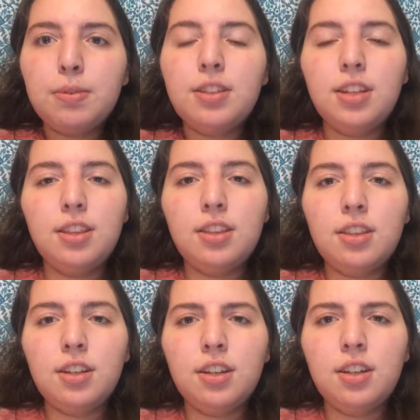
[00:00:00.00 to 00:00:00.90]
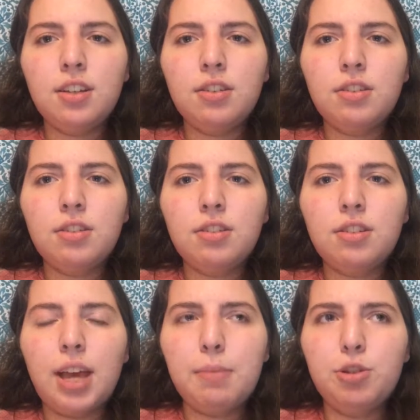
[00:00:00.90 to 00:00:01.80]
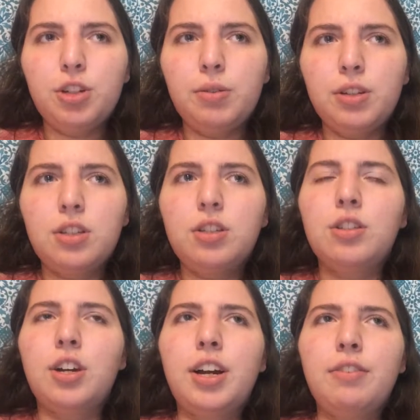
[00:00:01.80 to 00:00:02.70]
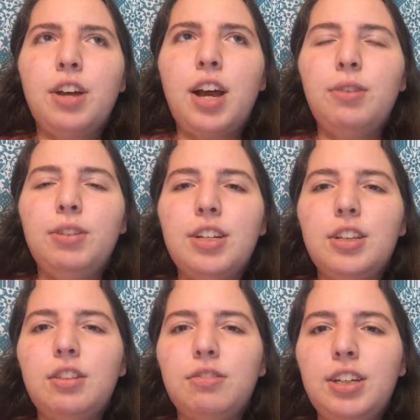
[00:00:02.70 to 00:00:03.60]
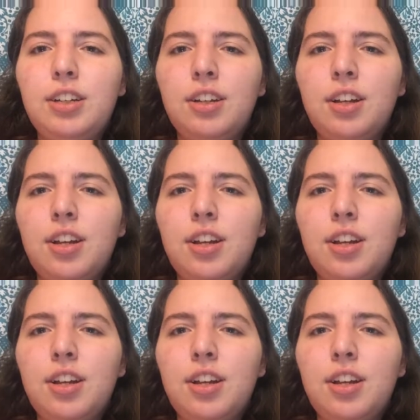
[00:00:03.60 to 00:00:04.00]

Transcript: did the chemistry quiz. Sorry, I only did 3